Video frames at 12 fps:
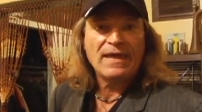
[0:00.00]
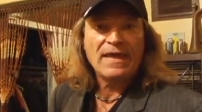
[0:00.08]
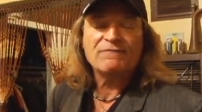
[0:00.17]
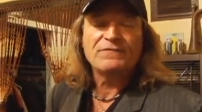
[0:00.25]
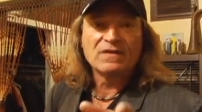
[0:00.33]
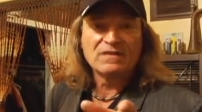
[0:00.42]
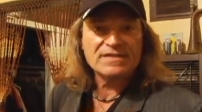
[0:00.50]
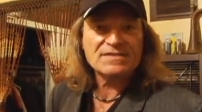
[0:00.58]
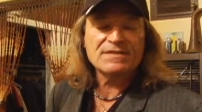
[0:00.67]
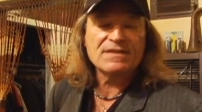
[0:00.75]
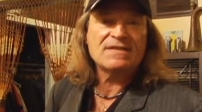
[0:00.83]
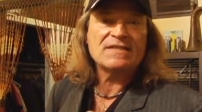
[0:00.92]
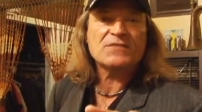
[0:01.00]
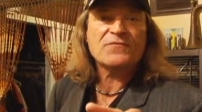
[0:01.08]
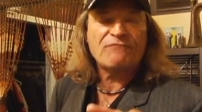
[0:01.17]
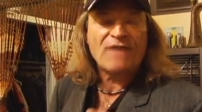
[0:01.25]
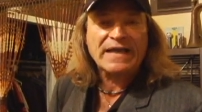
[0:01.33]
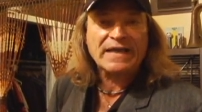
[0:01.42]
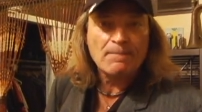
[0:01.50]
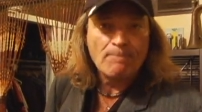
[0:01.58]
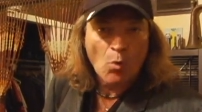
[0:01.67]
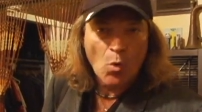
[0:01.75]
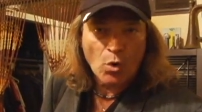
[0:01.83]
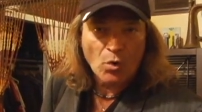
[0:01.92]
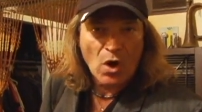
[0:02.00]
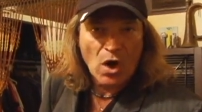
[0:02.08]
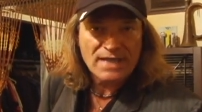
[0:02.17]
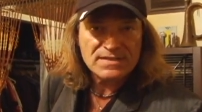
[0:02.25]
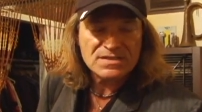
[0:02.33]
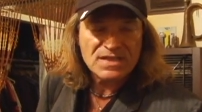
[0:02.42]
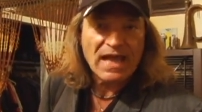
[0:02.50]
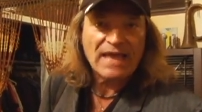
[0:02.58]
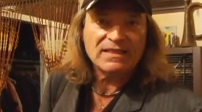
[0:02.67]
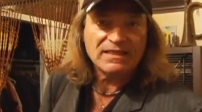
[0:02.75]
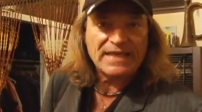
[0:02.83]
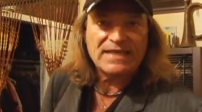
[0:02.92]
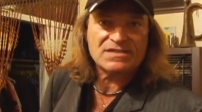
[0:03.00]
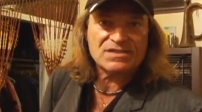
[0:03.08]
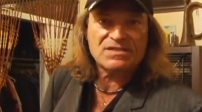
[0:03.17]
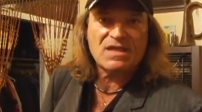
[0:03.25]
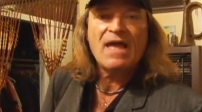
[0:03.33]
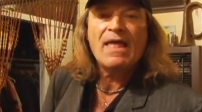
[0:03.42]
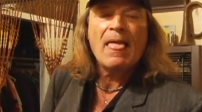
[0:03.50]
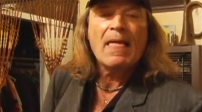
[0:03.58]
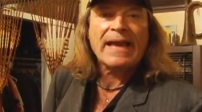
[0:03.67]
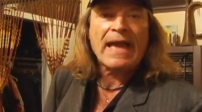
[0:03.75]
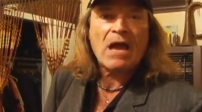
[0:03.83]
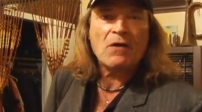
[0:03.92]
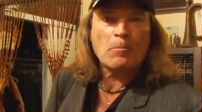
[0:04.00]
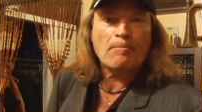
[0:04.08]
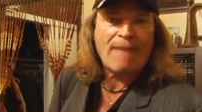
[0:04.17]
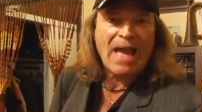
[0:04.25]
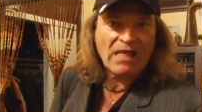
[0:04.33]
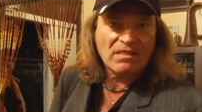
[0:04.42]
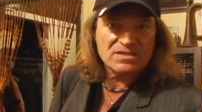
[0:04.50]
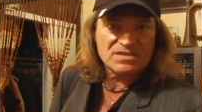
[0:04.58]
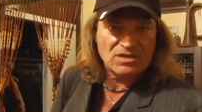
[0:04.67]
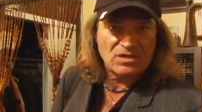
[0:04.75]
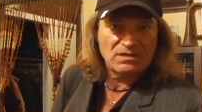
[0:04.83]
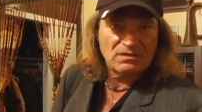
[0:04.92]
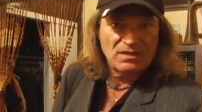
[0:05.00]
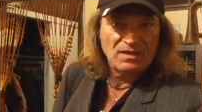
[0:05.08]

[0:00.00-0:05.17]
If you listen to these fucking morons, at least counterbalance it.